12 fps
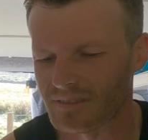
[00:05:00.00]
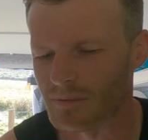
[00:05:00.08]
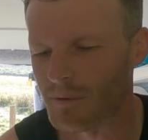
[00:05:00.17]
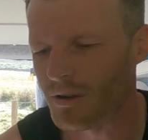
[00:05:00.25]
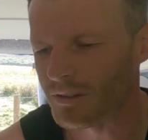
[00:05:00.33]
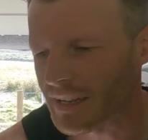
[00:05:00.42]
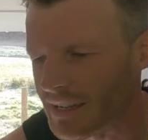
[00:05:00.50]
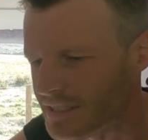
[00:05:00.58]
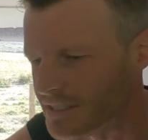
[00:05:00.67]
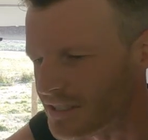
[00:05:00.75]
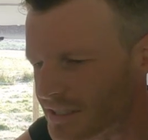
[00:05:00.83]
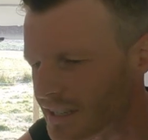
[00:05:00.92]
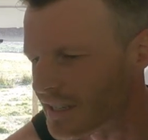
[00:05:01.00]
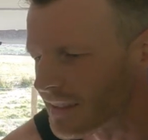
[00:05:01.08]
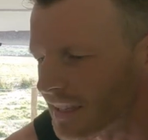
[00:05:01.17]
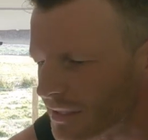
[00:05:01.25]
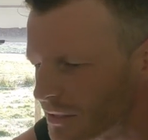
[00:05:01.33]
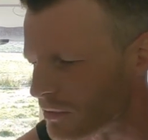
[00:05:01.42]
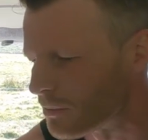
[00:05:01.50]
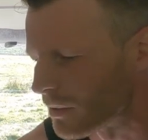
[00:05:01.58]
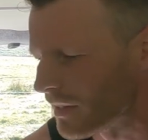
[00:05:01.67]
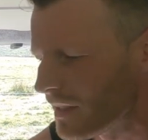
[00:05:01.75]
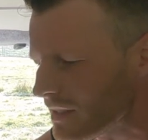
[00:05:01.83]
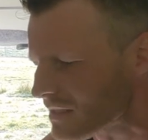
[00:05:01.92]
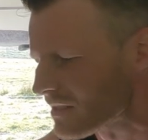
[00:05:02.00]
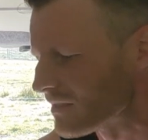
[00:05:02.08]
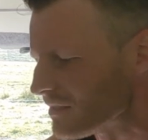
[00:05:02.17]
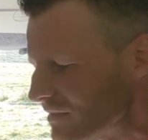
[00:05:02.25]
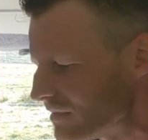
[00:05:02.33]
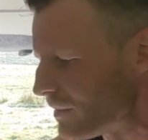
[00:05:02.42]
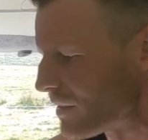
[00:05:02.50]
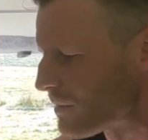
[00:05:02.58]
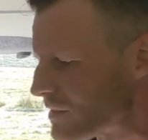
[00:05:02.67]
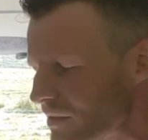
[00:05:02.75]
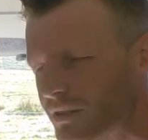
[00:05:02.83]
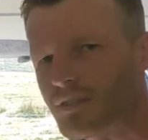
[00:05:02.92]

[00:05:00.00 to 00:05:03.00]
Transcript: the more nights you stay in that new place, whether it's a